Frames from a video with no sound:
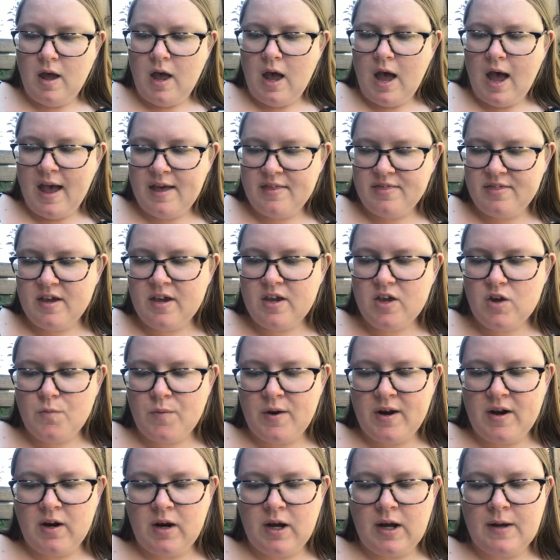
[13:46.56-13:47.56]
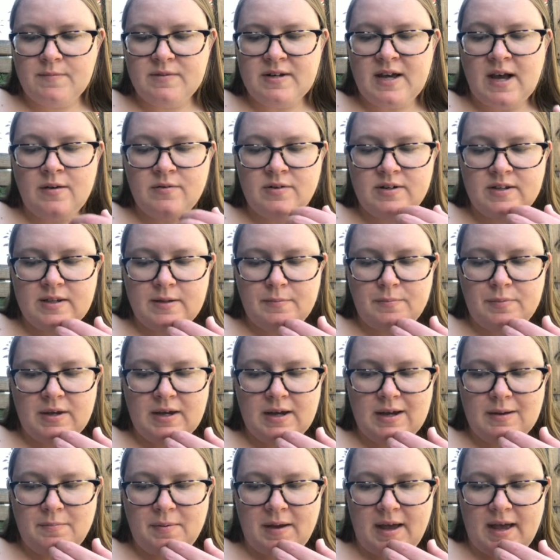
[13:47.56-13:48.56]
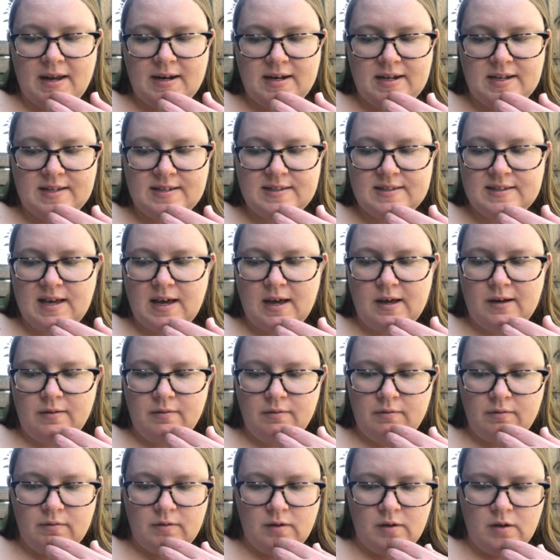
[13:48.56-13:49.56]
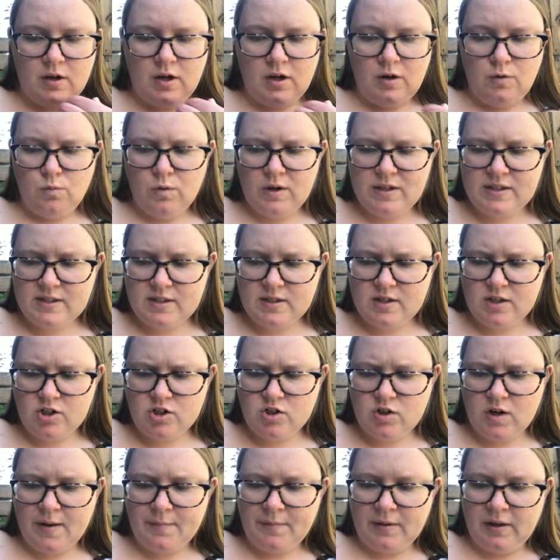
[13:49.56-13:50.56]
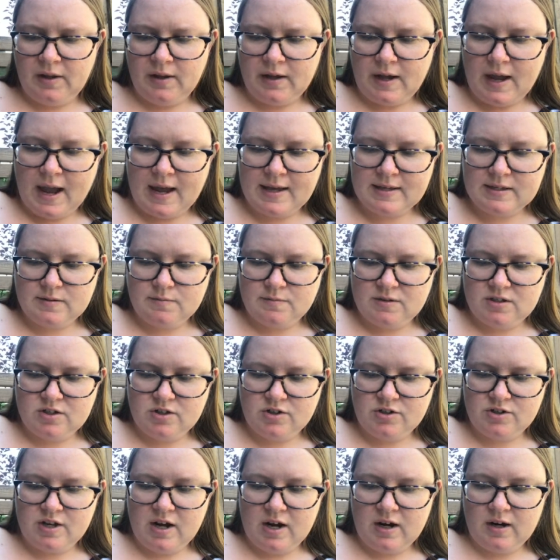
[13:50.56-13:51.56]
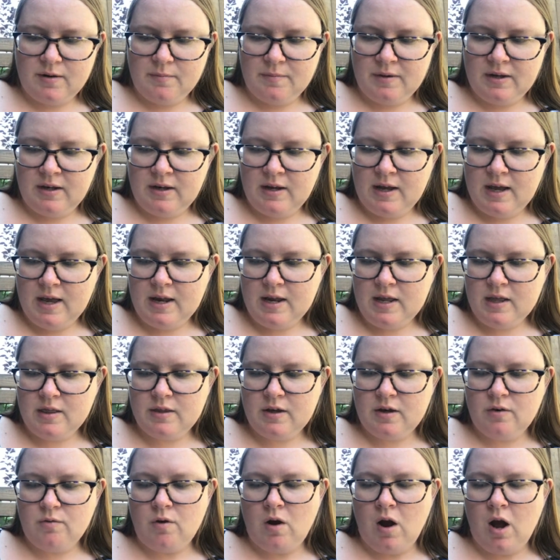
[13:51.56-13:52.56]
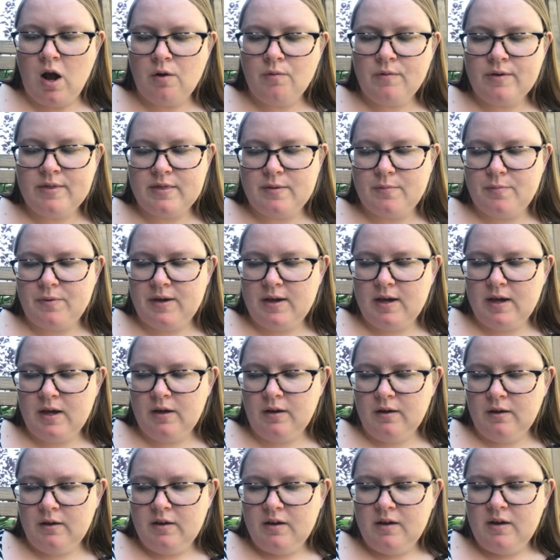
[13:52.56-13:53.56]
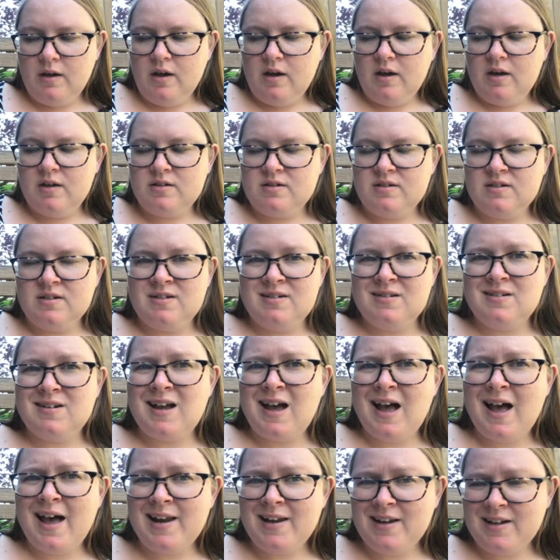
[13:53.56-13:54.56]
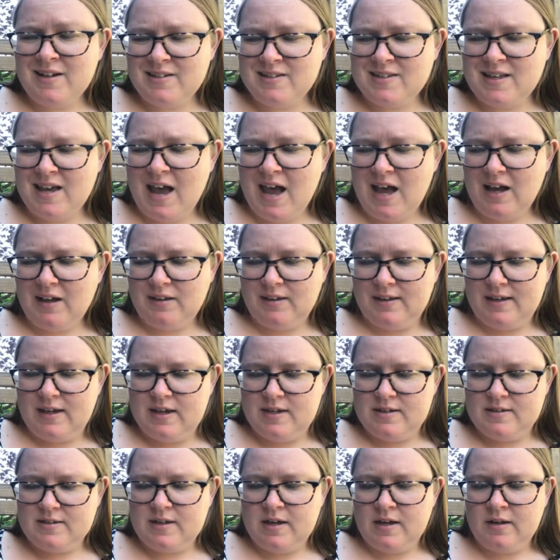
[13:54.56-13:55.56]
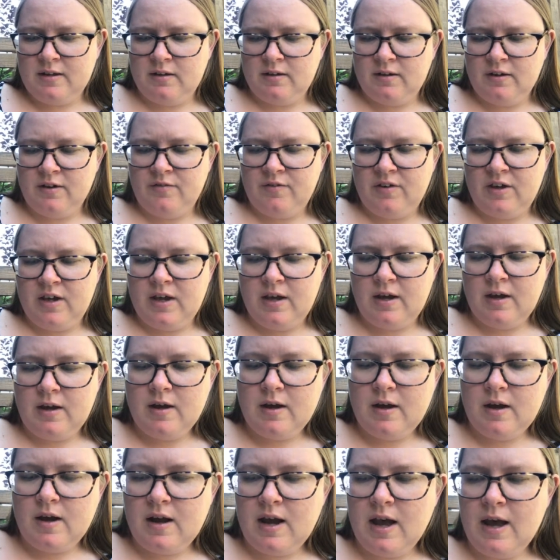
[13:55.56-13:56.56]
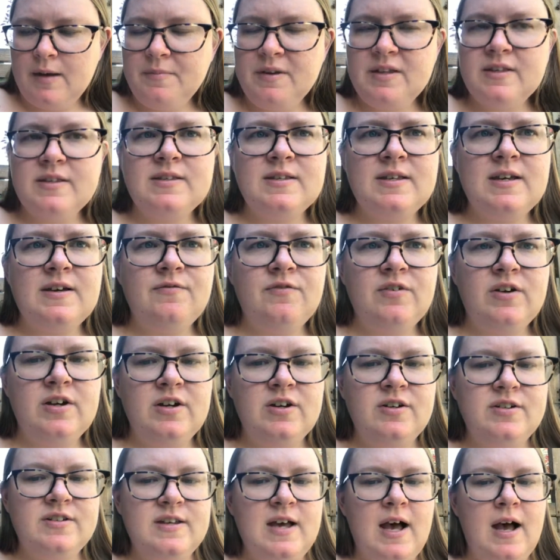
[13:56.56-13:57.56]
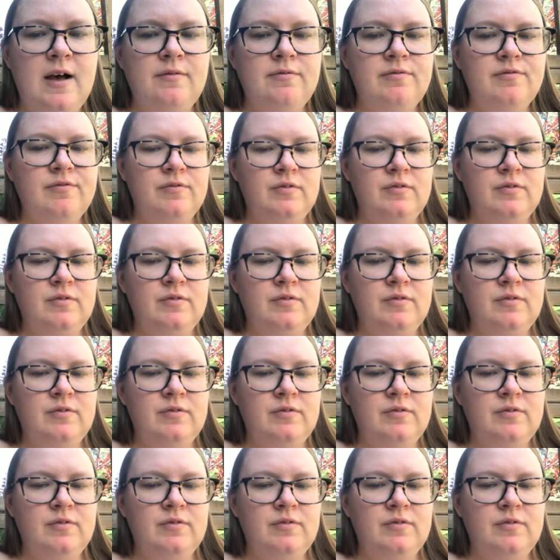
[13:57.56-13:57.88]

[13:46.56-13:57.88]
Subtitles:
"I think you better come down to the pig pen," he said. "What's the trouble?" asked Mr. Zuckerman. "Anything wrong with the pig?" "Not exactly," said Lurvy. "Come and see for yourself."